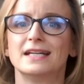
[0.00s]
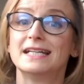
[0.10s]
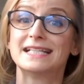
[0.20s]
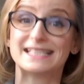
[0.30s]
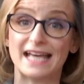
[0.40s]

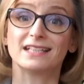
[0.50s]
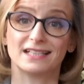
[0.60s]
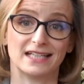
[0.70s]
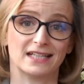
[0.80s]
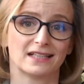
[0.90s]

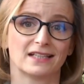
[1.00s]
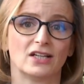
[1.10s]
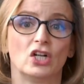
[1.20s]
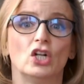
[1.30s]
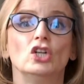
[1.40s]
Secondly,
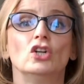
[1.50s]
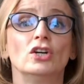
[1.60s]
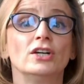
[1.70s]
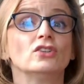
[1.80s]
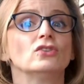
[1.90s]

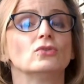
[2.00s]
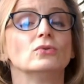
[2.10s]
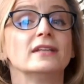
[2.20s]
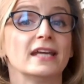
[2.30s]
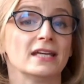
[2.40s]
learn to
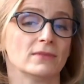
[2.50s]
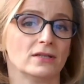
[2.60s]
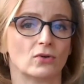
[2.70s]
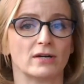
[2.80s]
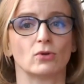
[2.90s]
name
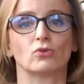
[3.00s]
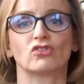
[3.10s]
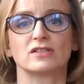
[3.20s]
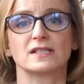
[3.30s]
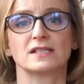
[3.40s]
your
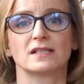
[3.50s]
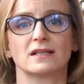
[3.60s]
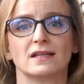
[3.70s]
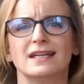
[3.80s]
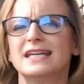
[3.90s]
emotions.
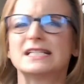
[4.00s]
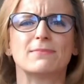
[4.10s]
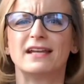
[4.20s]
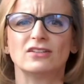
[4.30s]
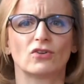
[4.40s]

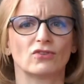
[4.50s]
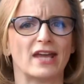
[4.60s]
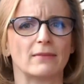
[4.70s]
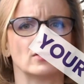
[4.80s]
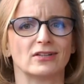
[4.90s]
Expand your
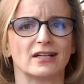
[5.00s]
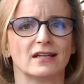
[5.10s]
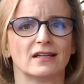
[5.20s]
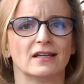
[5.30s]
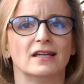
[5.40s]
vocabulary.
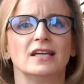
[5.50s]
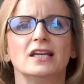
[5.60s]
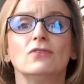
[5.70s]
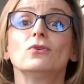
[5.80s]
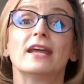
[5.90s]

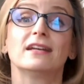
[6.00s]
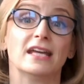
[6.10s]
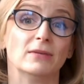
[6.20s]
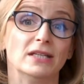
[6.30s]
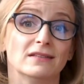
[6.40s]
If you can
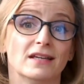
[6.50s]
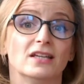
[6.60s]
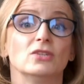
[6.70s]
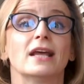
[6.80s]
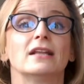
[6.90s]
name it,
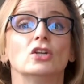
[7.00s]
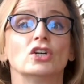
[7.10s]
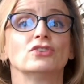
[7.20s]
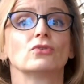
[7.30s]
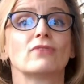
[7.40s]
you can
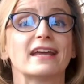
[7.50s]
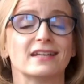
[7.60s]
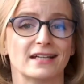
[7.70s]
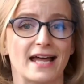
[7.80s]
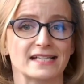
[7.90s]
learn to
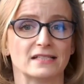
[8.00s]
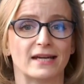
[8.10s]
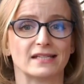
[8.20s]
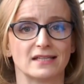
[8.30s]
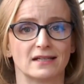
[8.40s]
recognize it
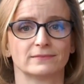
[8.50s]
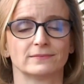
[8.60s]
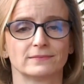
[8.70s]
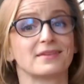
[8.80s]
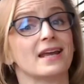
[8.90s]
better.
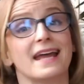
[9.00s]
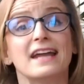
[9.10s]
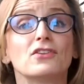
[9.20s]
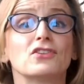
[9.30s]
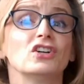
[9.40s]
And
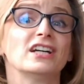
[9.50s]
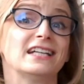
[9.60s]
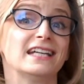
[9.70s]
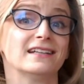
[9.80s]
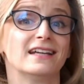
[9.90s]

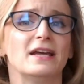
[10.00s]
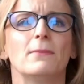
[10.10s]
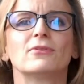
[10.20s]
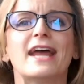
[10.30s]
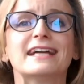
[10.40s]
thirdly,
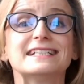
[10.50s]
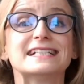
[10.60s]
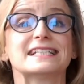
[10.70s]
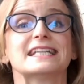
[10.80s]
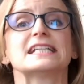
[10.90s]

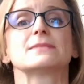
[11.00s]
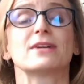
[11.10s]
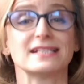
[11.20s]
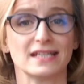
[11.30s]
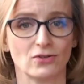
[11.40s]
practice
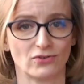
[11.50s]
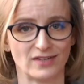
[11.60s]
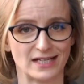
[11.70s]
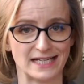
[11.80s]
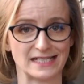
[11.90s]
expressing your
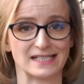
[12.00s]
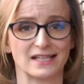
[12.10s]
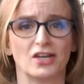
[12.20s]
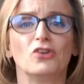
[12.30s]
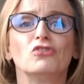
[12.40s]
feelings.
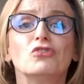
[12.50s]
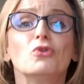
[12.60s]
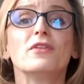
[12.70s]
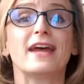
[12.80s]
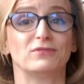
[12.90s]

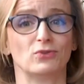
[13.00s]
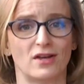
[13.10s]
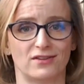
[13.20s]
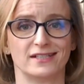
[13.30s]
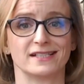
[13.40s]
Show them to
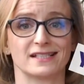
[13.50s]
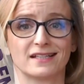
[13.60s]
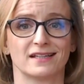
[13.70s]
others.